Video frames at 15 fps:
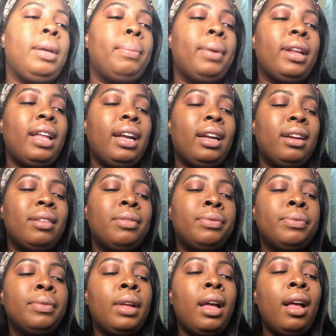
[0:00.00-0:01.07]
but like,
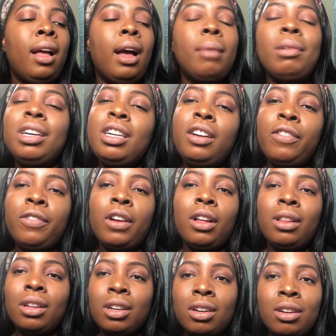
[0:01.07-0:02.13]
I'm not gonna
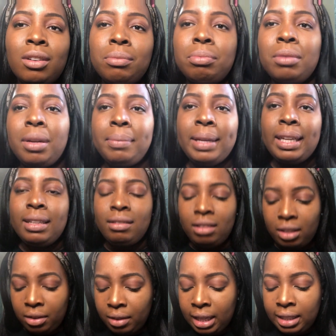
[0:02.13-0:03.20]
fault her. I mean, you
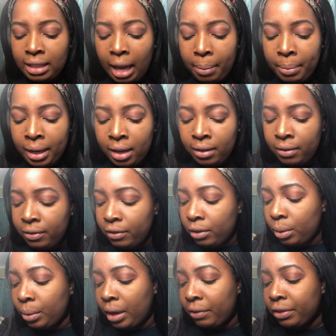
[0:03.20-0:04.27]
know, things happen
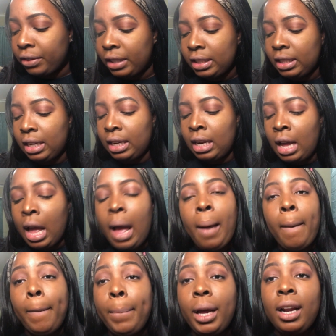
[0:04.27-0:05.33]
for whatever reason,
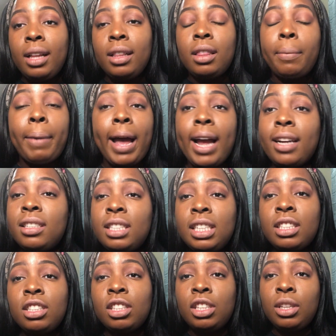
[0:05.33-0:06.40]
but the packaging
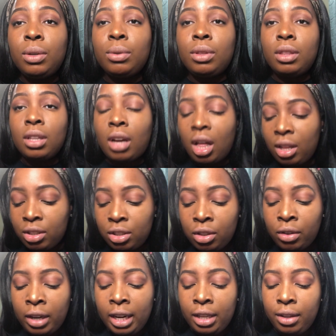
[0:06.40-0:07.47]
is cute. The colors are
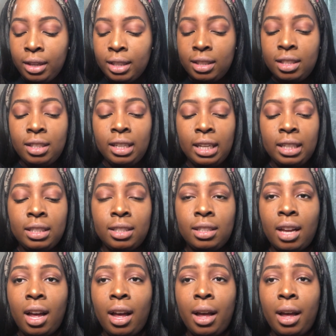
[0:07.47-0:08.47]
great. You get 6